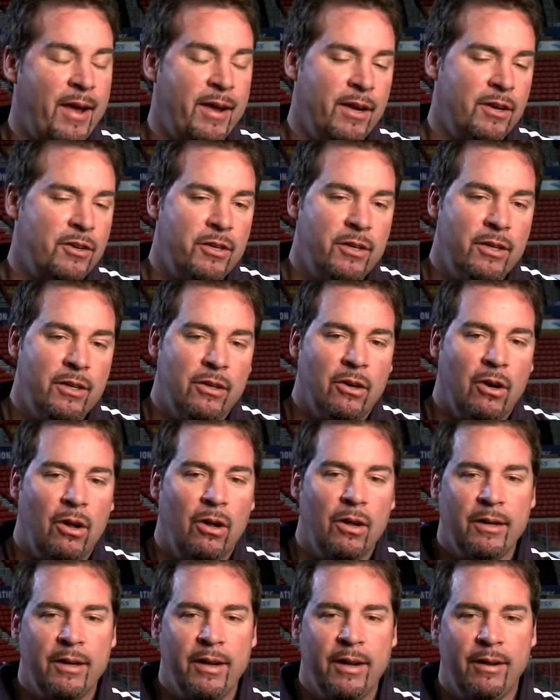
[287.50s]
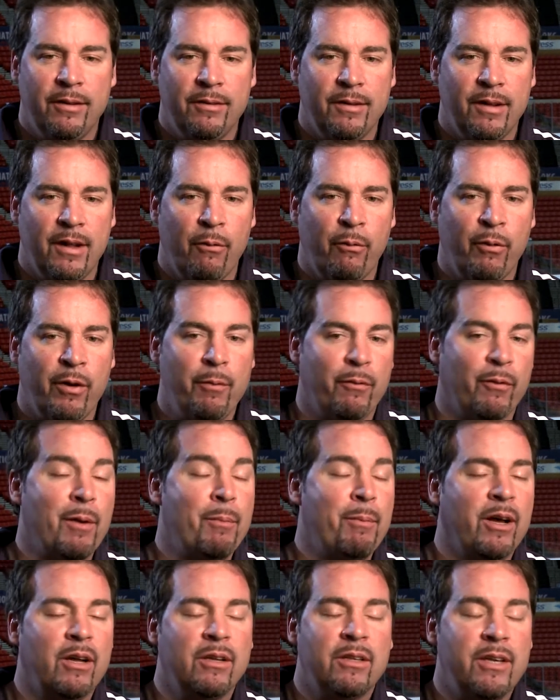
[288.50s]
guess you can call it a
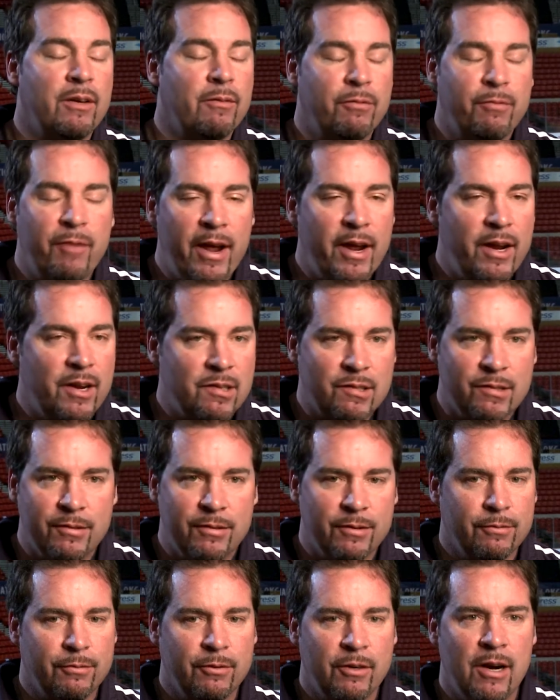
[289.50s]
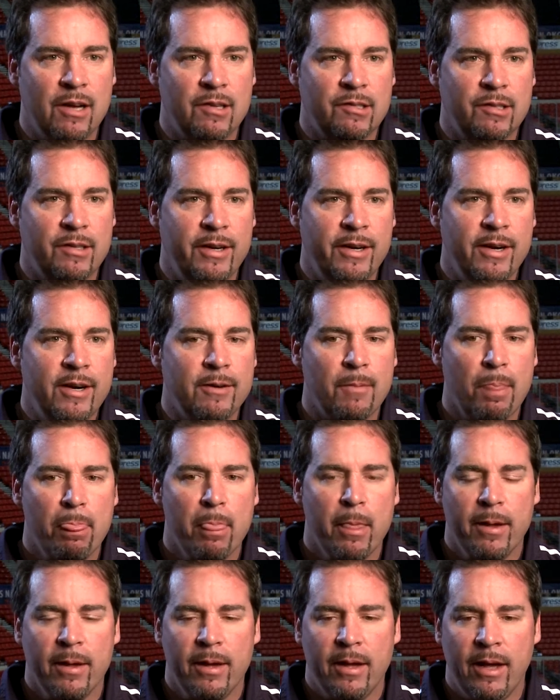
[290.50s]
rebuilding phase for us here.
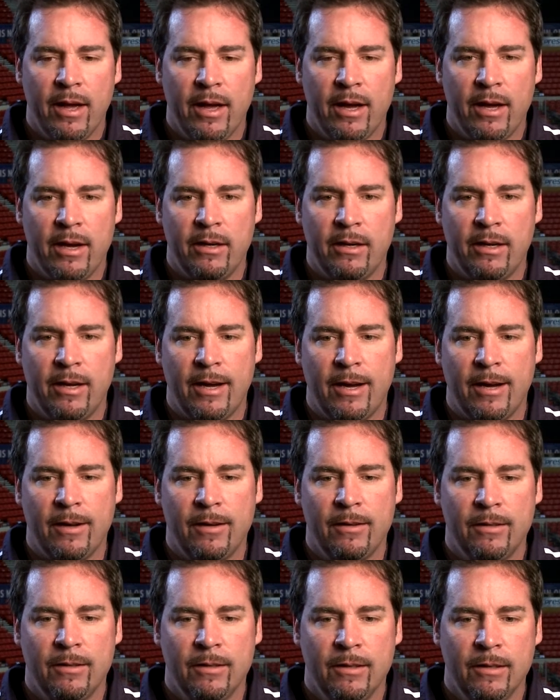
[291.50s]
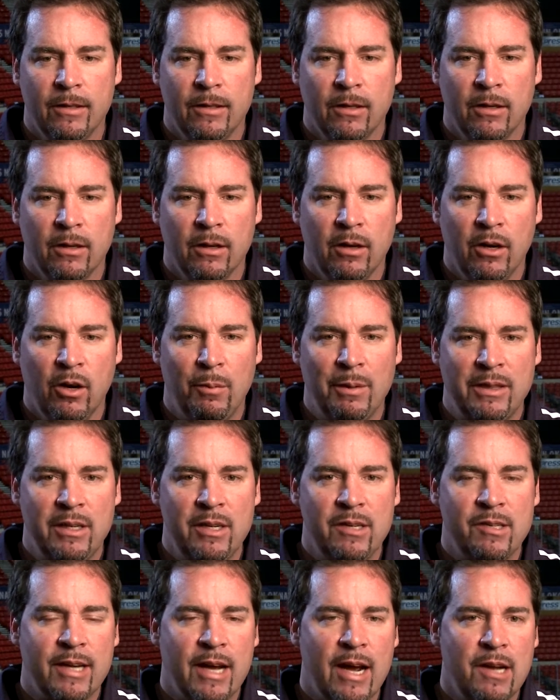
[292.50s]
And, you know, but
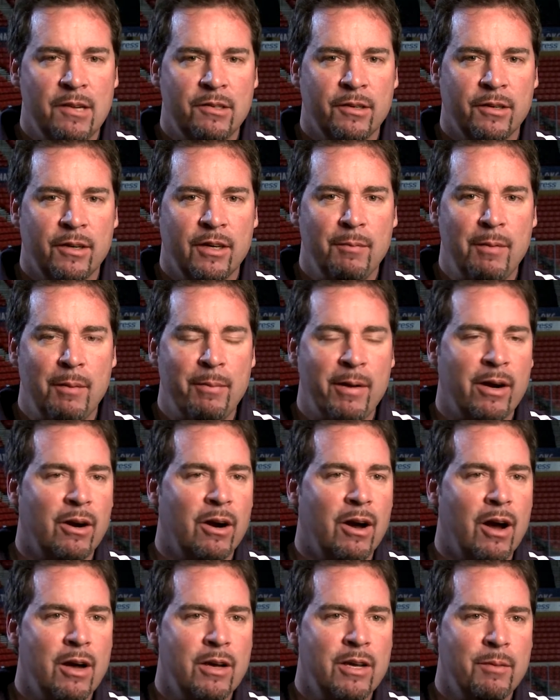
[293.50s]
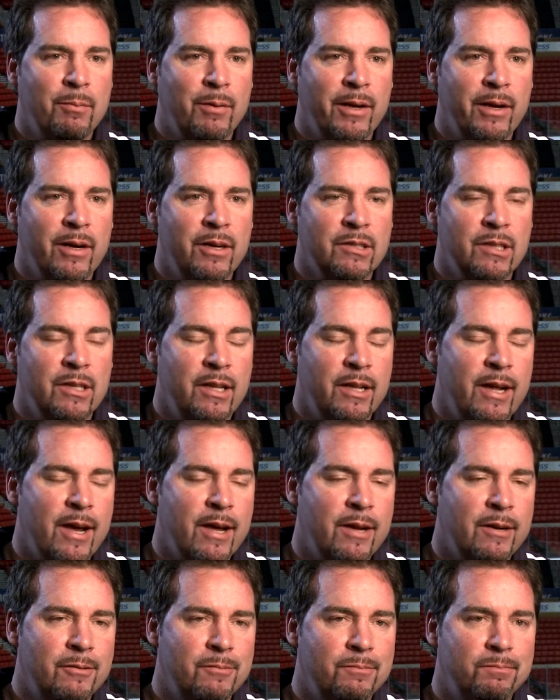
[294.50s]
these guys are going to be better hockey players in the
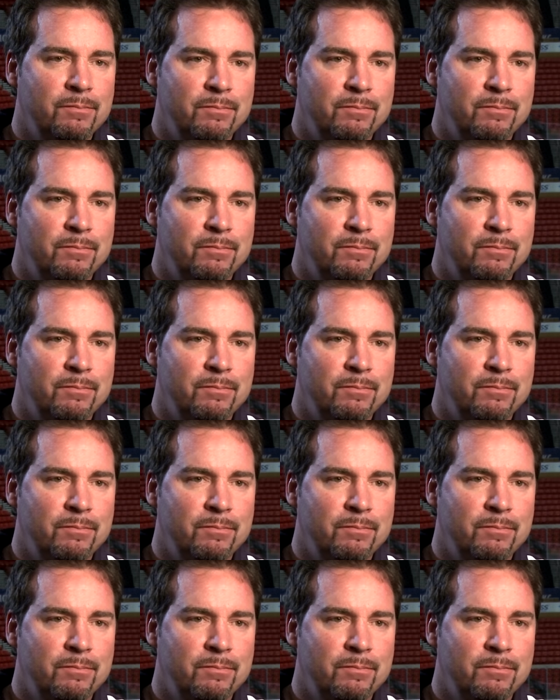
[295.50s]
end.